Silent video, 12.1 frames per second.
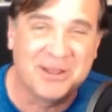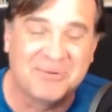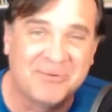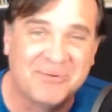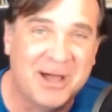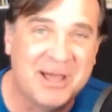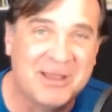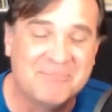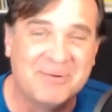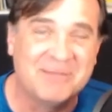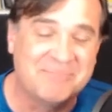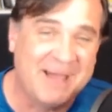number one.
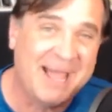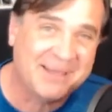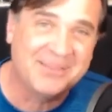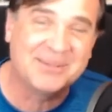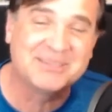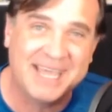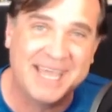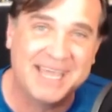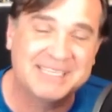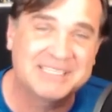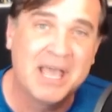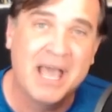But back in those
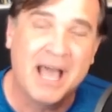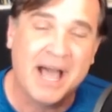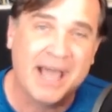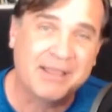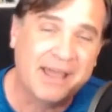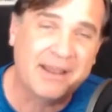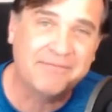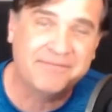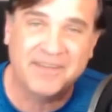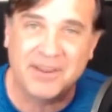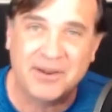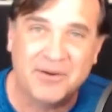days, I kind of
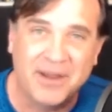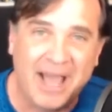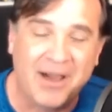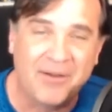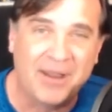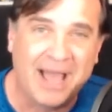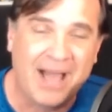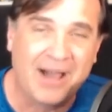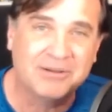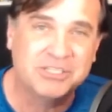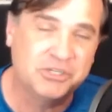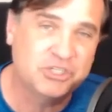figured out
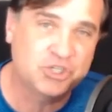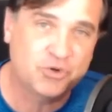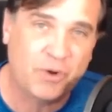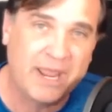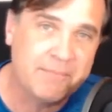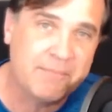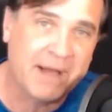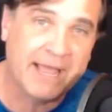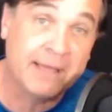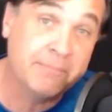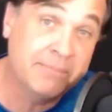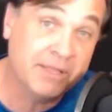how to trade my
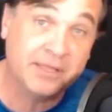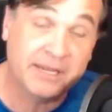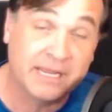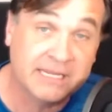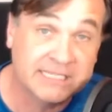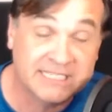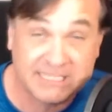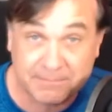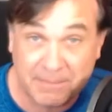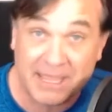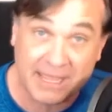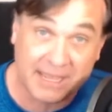ability to
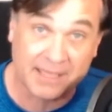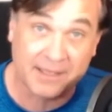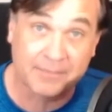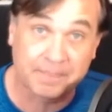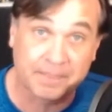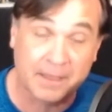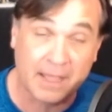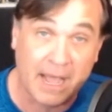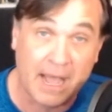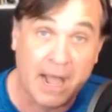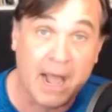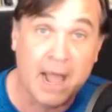speak
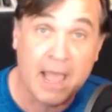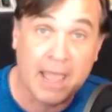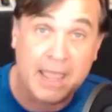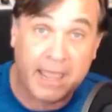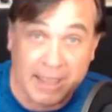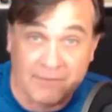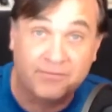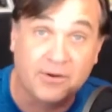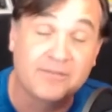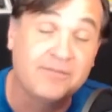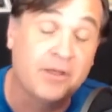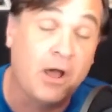in
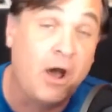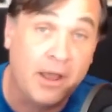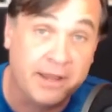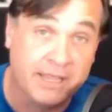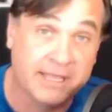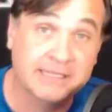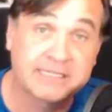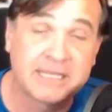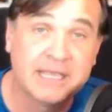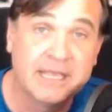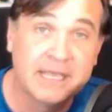front of an audience